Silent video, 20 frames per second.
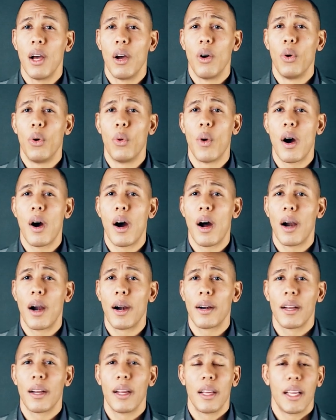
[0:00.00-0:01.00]
who
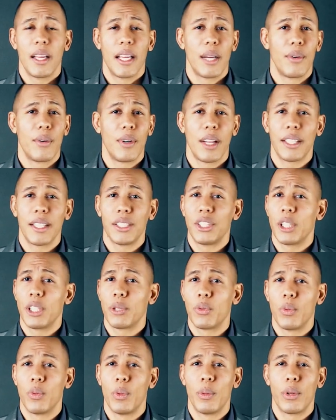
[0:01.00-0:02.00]
are in
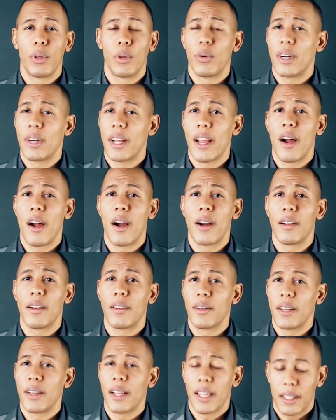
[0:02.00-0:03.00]
relationships with women or they aren't
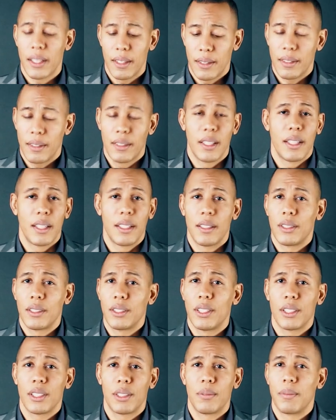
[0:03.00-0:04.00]
and they, they are
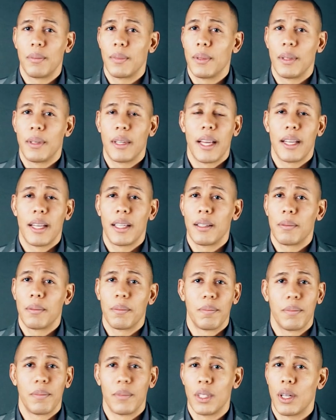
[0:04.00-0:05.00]
just getting,
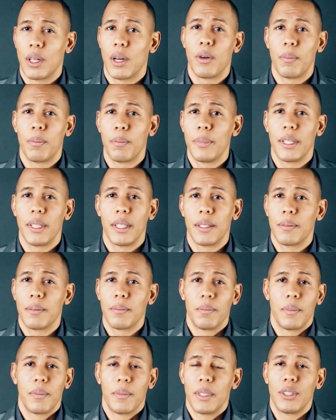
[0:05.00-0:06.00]
you know,
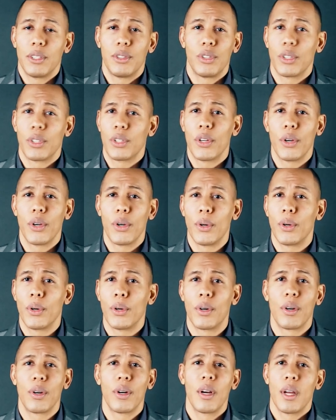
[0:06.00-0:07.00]
being
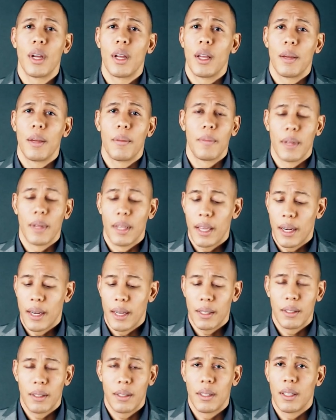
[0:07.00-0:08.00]
insecure,
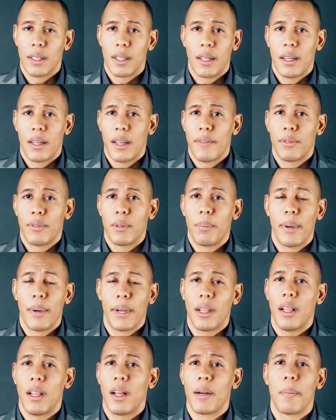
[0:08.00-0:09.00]
getting to uh, have to pay
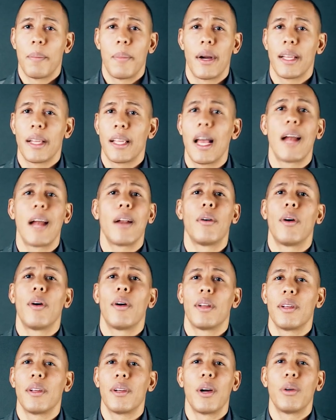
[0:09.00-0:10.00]
a lot of money. I
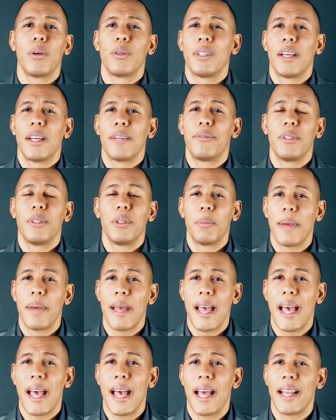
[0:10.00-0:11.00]
don't, you know, they feel
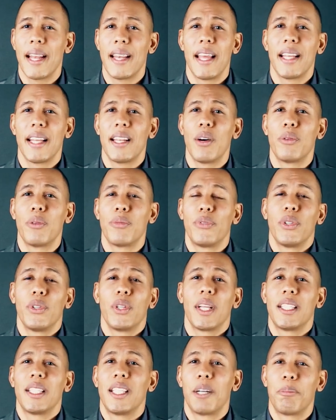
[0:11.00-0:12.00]
bad. They don't
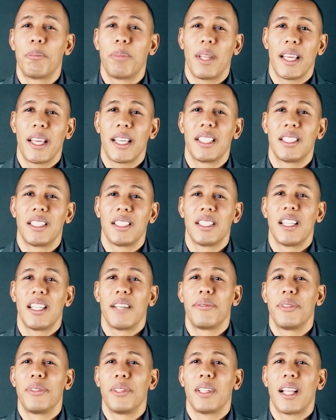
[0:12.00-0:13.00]
feel at their place. They
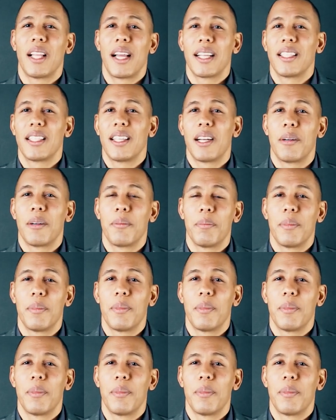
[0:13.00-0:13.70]
feel like their